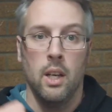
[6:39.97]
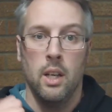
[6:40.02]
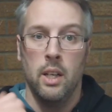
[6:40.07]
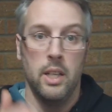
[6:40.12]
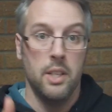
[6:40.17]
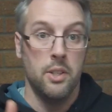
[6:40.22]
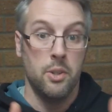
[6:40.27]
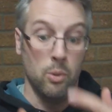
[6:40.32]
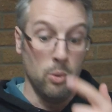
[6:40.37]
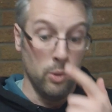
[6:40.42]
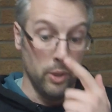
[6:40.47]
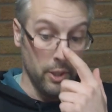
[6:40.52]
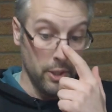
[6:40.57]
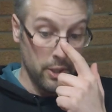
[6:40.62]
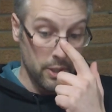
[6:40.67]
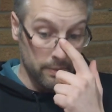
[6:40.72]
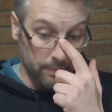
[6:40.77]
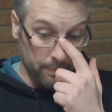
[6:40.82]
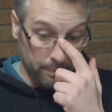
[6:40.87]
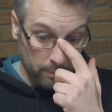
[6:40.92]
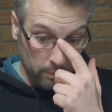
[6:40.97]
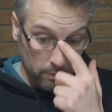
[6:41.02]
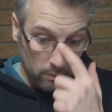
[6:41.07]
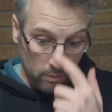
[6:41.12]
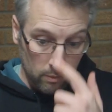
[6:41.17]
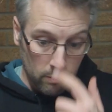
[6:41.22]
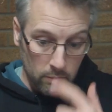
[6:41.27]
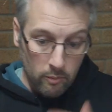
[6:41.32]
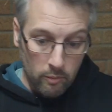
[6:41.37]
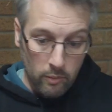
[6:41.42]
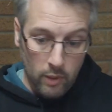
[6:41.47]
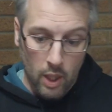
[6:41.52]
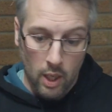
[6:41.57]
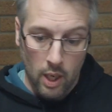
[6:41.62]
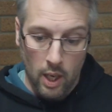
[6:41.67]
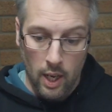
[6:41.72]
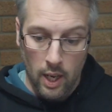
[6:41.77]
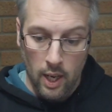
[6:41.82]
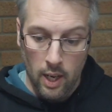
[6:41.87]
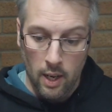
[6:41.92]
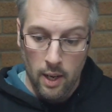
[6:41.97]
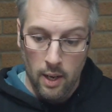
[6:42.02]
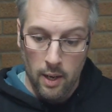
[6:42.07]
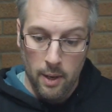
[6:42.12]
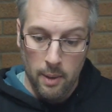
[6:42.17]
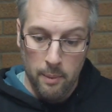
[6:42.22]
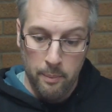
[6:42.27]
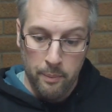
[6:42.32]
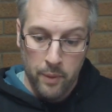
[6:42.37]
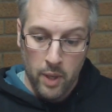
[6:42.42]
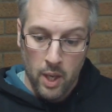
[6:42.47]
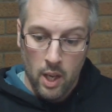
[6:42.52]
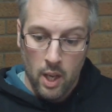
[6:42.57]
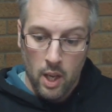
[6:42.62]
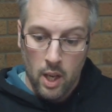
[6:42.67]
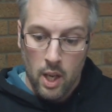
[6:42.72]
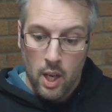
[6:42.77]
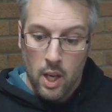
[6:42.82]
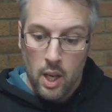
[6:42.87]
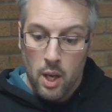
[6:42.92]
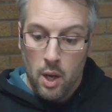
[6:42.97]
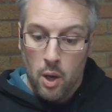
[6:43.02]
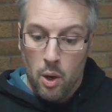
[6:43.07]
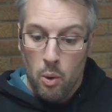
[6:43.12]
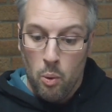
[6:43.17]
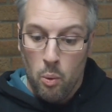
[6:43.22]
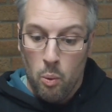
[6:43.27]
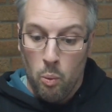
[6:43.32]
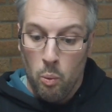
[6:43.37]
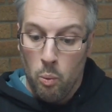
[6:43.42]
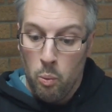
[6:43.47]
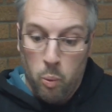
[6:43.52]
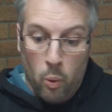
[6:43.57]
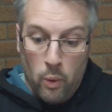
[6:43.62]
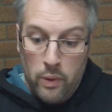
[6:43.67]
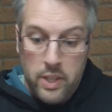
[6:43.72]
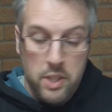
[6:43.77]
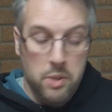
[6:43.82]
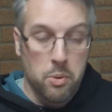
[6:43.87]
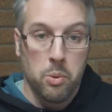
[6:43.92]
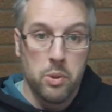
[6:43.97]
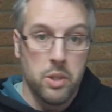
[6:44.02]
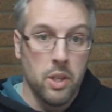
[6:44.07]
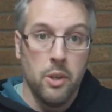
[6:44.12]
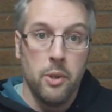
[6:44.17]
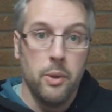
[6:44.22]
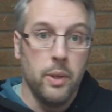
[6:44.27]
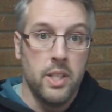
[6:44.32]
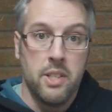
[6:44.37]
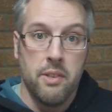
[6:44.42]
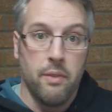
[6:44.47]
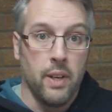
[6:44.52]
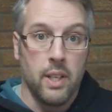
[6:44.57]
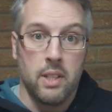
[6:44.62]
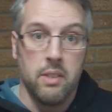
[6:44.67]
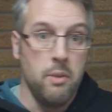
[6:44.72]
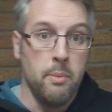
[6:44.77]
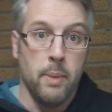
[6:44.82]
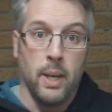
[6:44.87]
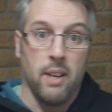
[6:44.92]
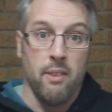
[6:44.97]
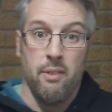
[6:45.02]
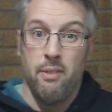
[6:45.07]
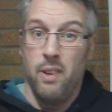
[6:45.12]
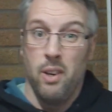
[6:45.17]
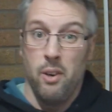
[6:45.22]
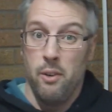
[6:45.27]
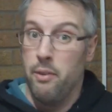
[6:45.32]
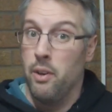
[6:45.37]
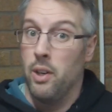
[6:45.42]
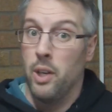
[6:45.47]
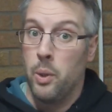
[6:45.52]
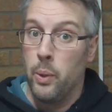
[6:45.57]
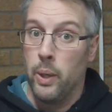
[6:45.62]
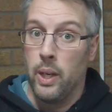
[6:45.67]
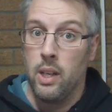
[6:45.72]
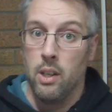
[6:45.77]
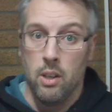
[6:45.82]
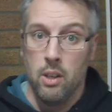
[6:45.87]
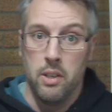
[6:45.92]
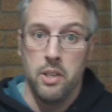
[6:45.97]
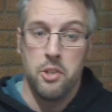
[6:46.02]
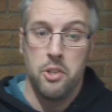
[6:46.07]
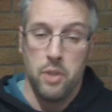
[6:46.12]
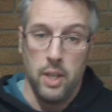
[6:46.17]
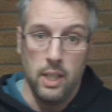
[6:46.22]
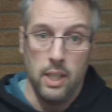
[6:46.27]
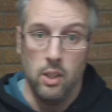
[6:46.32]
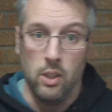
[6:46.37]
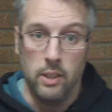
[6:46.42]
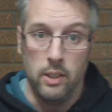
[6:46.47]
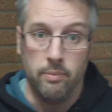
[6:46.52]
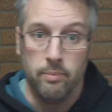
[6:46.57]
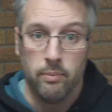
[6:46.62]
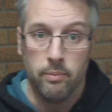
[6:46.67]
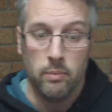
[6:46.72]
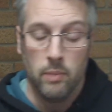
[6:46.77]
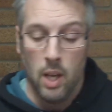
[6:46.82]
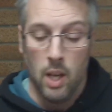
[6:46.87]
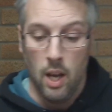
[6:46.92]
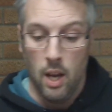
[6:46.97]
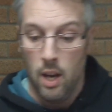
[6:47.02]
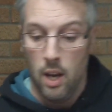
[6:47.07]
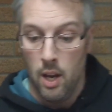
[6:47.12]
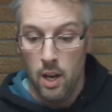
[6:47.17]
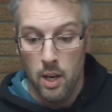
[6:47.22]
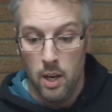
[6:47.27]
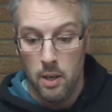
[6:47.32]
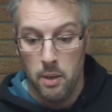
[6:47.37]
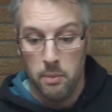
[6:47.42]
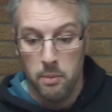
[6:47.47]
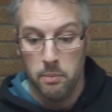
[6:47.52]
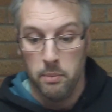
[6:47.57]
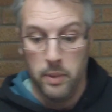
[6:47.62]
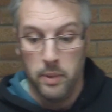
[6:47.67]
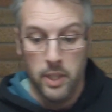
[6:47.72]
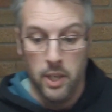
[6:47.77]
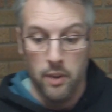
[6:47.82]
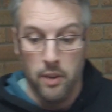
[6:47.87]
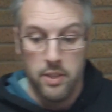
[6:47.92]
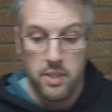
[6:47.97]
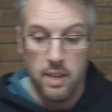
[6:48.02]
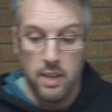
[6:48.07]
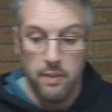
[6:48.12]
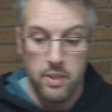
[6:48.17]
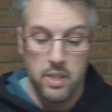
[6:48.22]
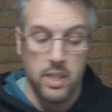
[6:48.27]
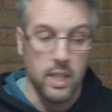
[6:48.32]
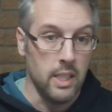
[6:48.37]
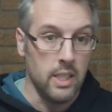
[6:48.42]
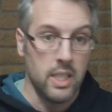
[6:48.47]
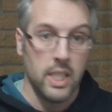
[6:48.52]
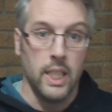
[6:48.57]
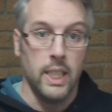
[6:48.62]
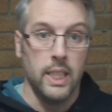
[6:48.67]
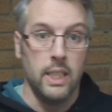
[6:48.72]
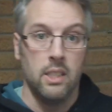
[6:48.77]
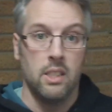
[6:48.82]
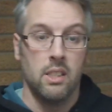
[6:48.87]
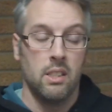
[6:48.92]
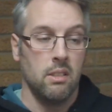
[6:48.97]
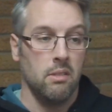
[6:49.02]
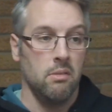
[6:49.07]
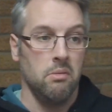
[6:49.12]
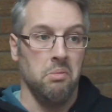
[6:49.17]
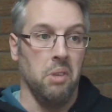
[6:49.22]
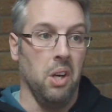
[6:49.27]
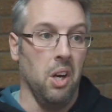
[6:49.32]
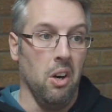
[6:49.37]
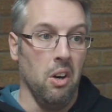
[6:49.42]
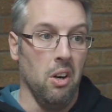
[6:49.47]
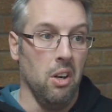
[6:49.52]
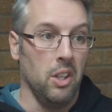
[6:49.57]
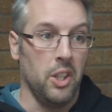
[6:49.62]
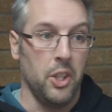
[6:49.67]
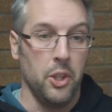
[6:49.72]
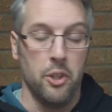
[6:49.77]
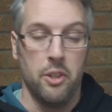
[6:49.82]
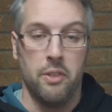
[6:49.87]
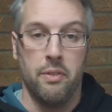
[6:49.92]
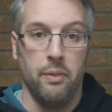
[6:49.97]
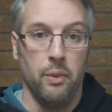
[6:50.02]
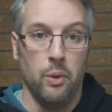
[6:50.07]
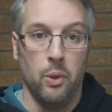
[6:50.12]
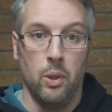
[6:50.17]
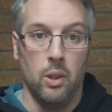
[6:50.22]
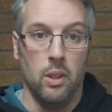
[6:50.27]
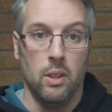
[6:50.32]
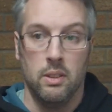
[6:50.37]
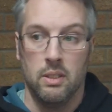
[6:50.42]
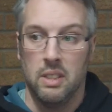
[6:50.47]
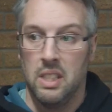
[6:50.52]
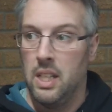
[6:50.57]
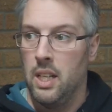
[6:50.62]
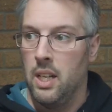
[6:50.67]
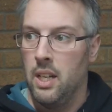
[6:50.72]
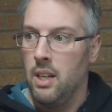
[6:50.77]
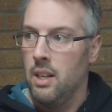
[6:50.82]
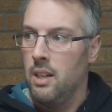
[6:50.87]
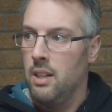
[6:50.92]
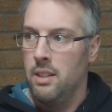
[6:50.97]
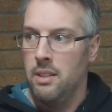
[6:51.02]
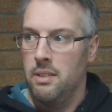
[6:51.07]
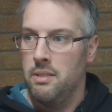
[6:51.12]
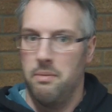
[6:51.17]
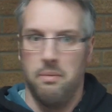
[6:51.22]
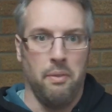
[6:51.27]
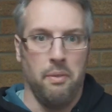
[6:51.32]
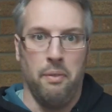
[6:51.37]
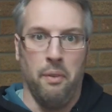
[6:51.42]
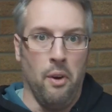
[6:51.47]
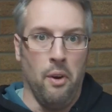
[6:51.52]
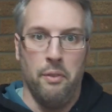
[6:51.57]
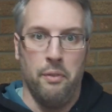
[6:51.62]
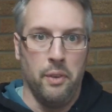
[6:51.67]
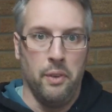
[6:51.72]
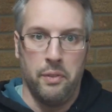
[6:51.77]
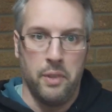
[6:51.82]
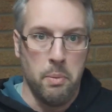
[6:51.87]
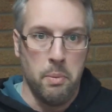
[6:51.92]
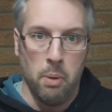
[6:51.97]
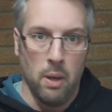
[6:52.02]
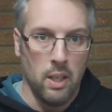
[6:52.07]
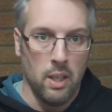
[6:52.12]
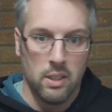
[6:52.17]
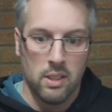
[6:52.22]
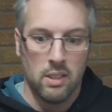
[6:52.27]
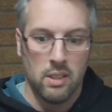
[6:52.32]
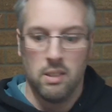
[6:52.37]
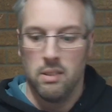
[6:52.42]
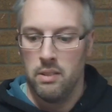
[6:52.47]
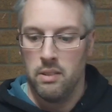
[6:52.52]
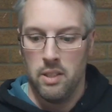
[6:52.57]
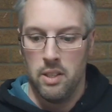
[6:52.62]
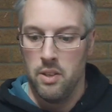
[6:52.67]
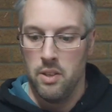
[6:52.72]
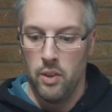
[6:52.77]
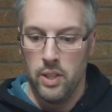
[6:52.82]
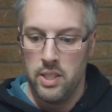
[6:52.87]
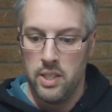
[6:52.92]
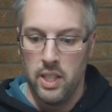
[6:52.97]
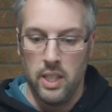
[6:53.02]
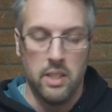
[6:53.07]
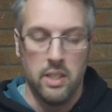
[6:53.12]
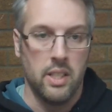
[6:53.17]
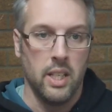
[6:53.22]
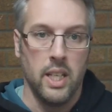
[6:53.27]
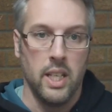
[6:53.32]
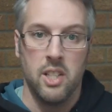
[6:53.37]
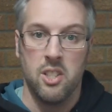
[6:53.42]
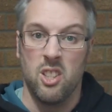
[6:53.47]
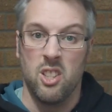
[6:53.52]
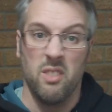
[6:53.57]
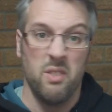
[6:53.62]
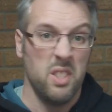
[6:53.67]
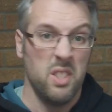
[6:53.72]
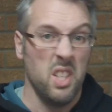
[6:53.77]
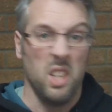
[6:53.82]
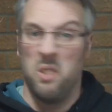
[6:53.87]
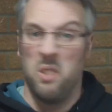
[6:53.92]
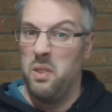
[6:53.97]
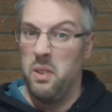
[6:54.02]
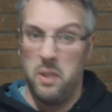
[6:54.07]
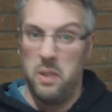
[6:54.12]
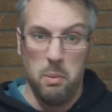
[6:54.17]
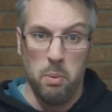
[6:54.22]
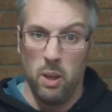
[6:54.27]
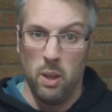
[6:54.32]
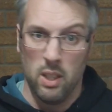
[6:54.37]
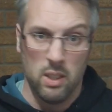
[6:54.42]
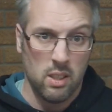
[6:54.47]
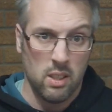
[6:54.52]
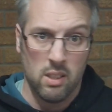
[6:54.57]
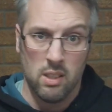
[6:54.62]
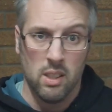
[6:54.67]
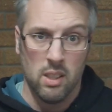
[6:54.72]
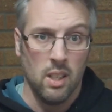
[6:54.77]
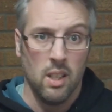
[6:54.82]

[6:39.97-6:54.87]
it's all good. What this will do is effectively make a very, very quick car in a straight line. The 17Ts are good for 550 plus, the 19T is good for 650 plus.